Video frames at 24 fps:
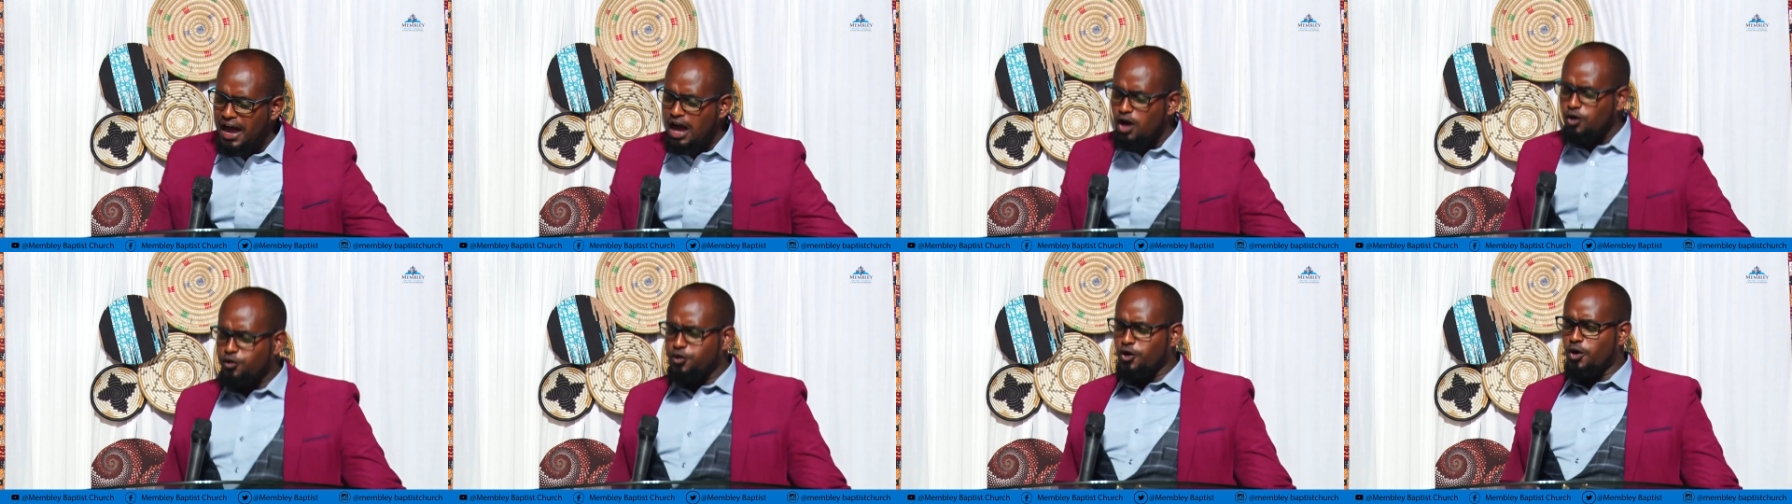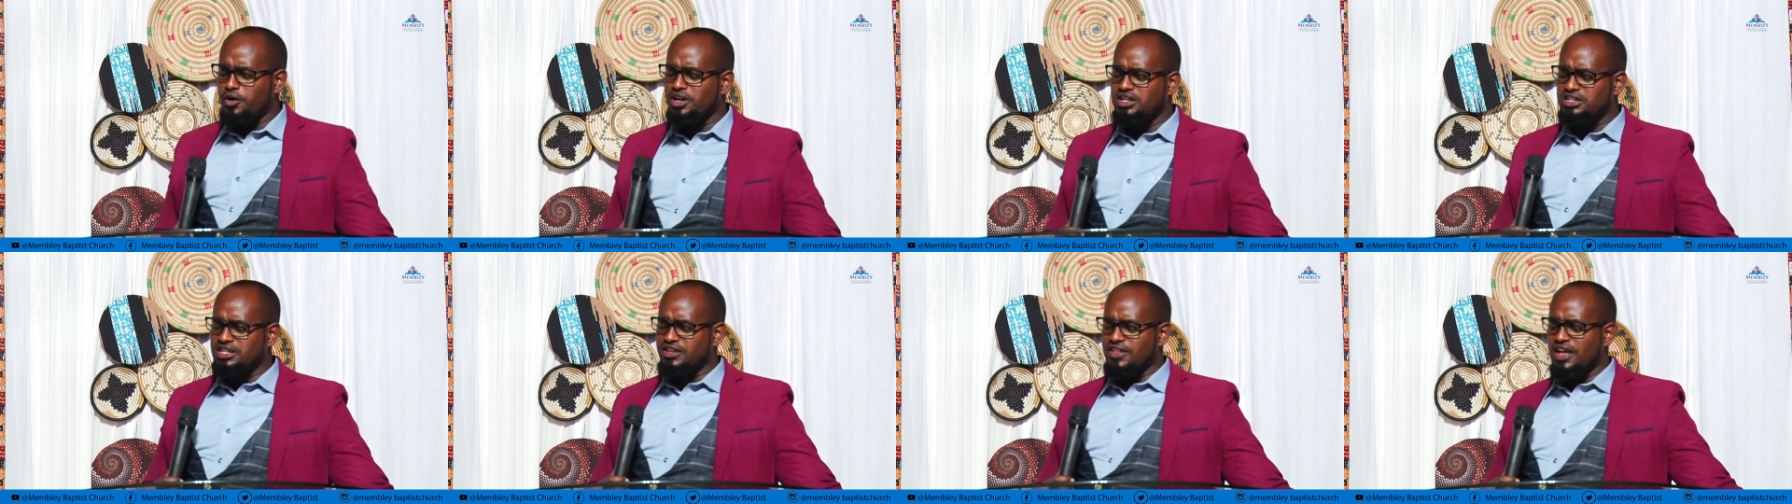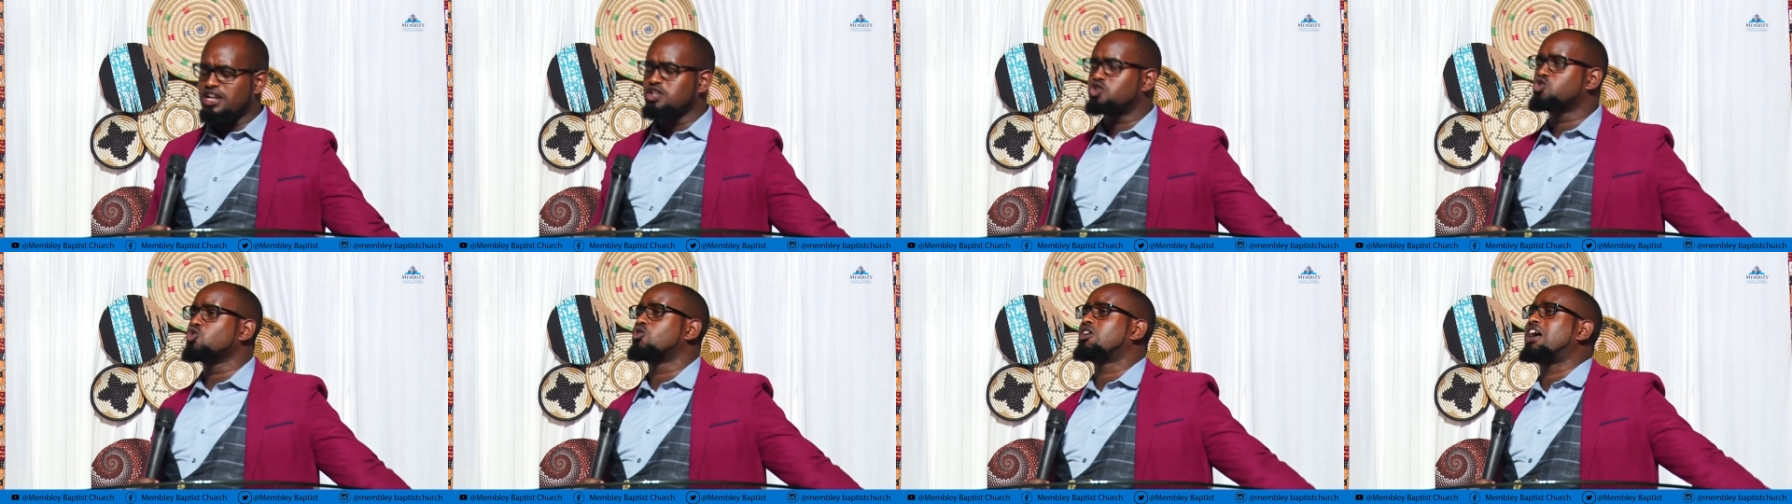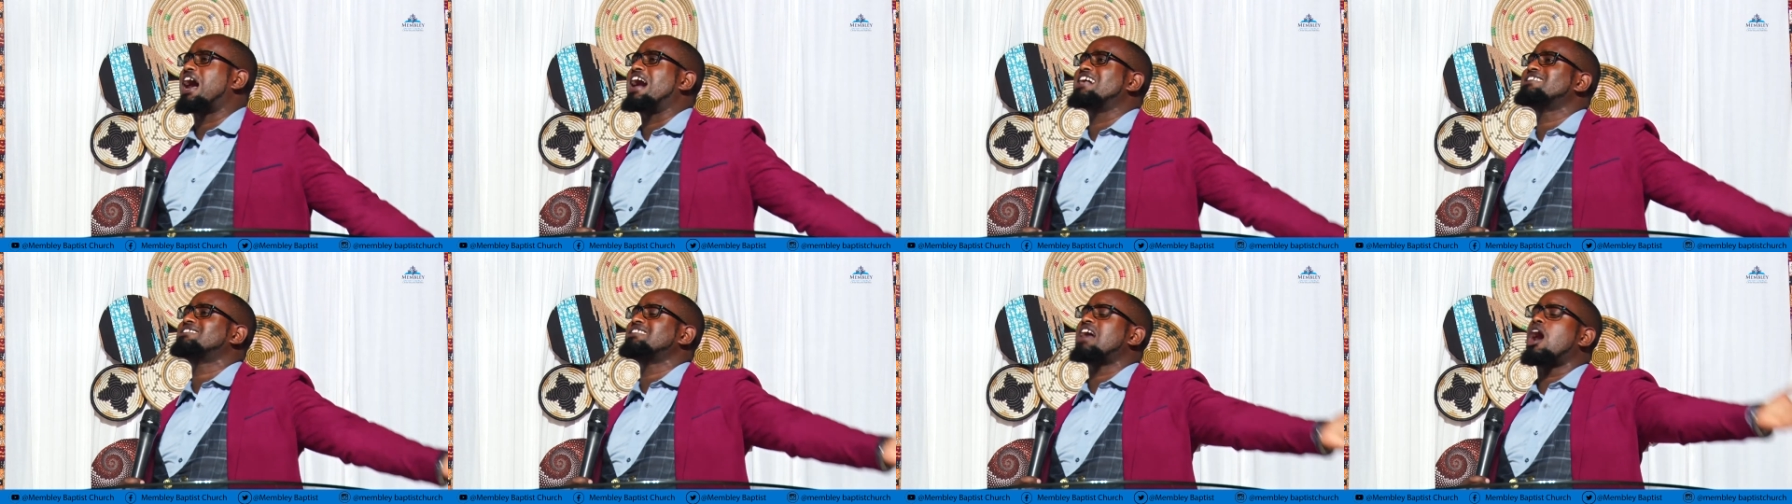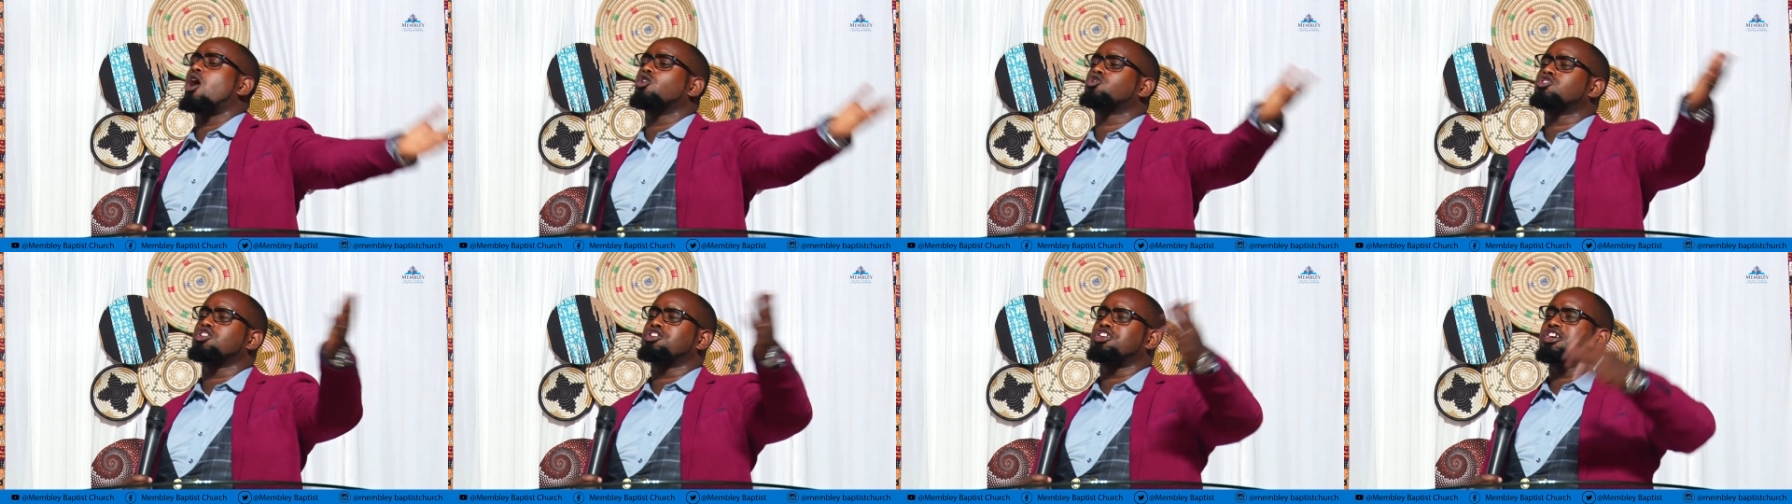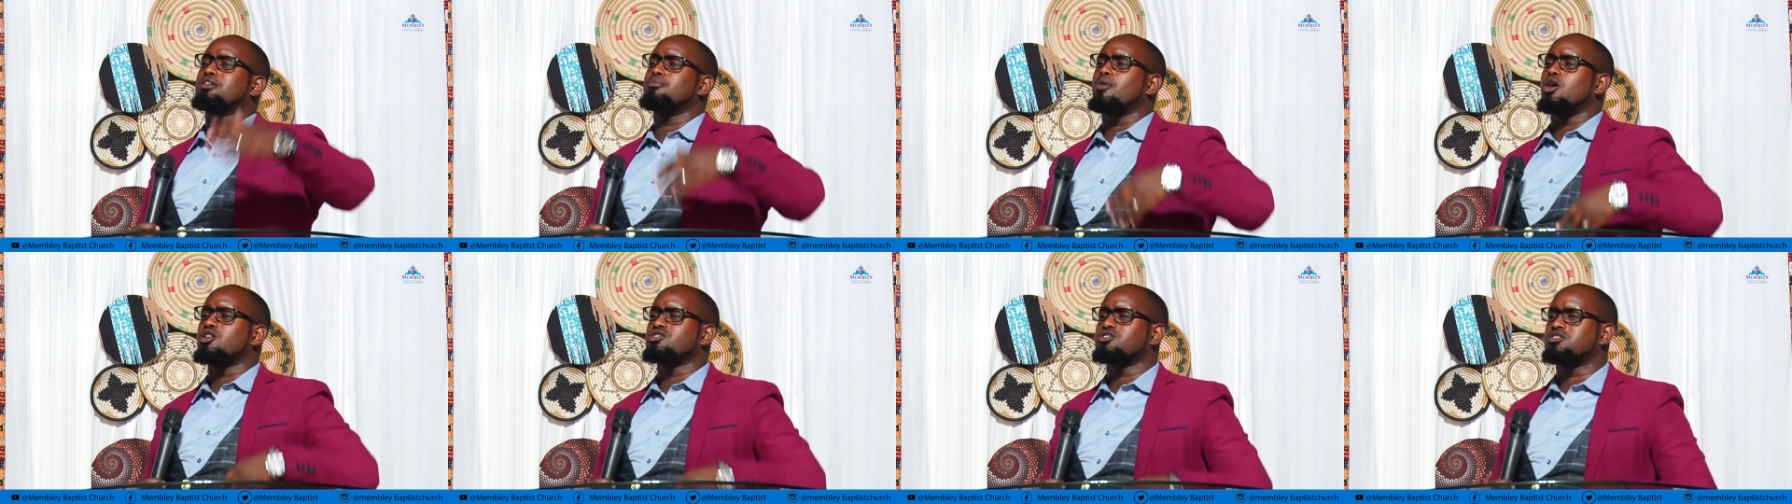authority then to cast out
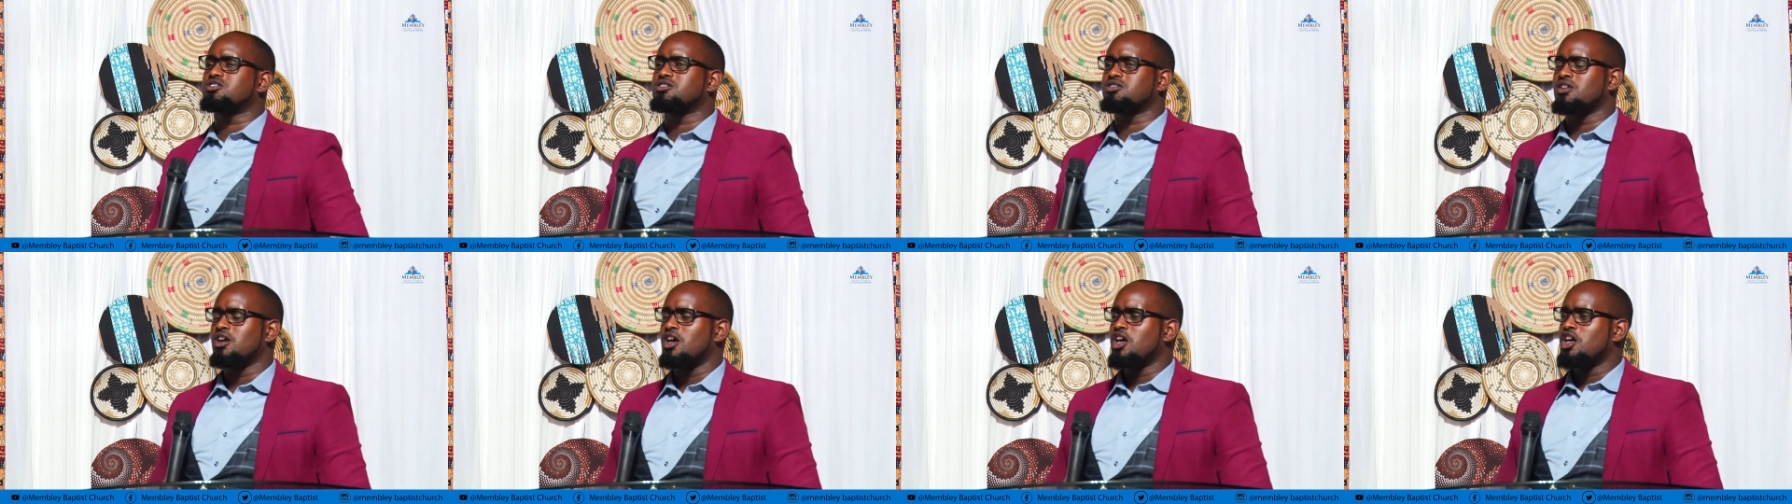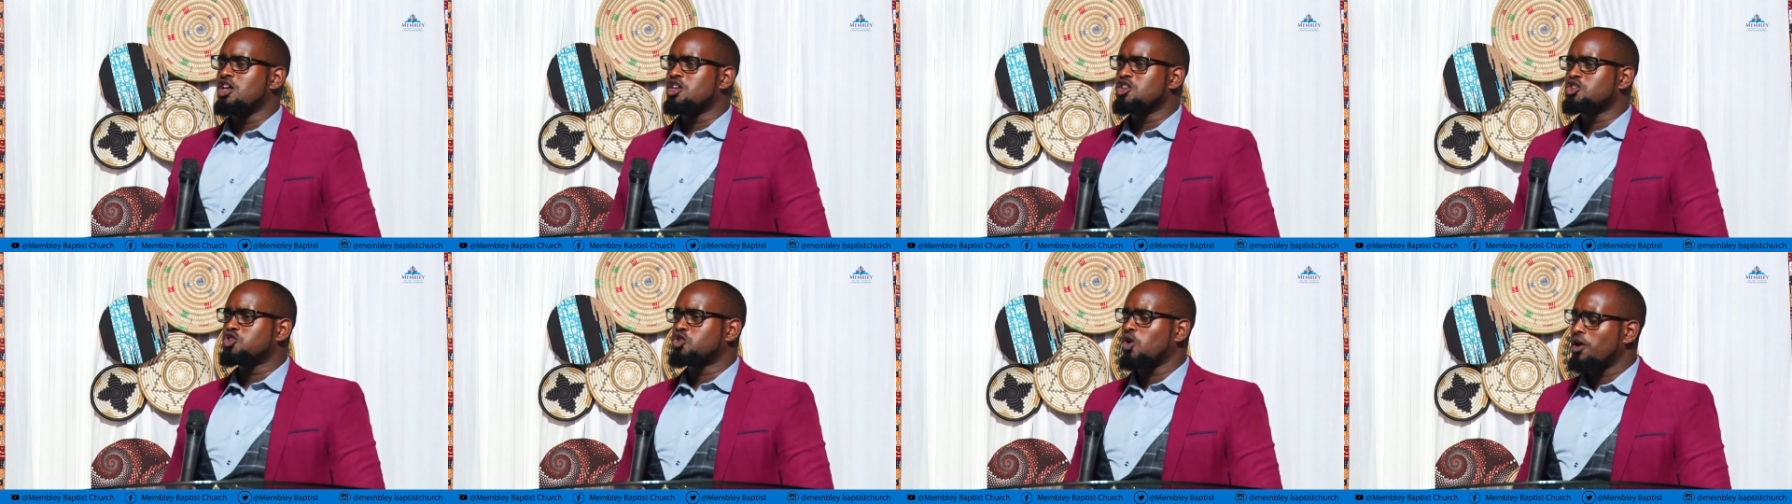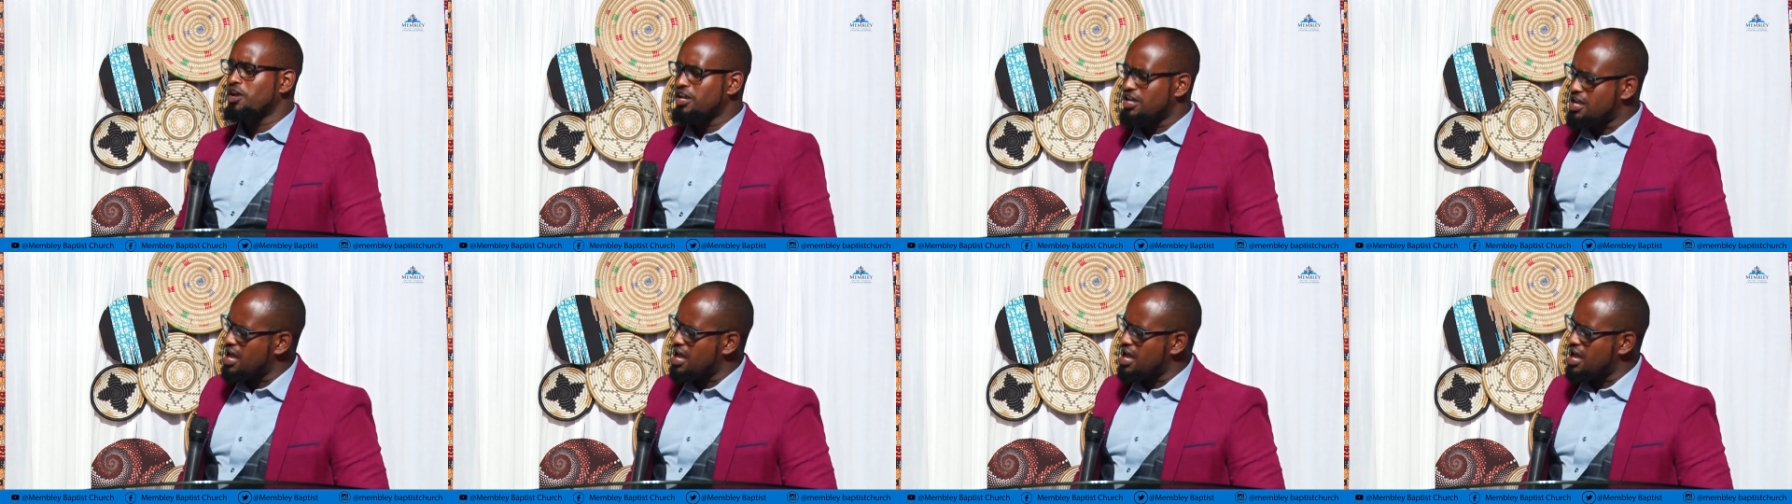demons. So He